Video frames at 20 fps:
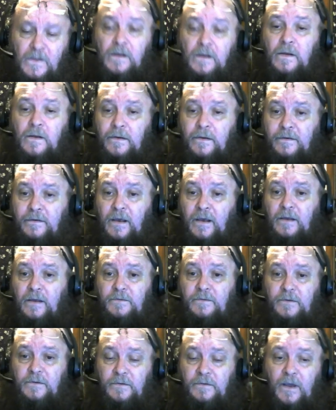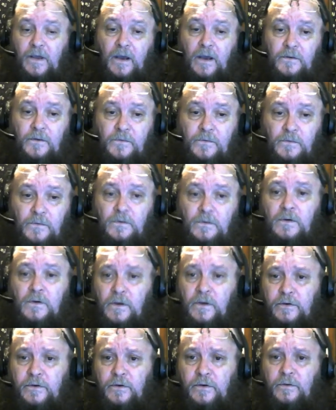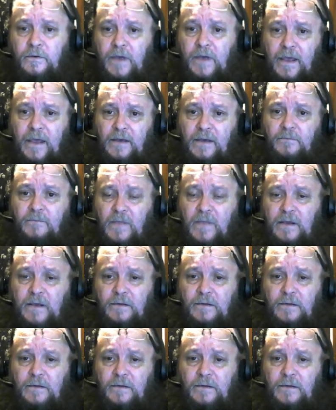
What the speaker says: Yes, in the astral, you can meet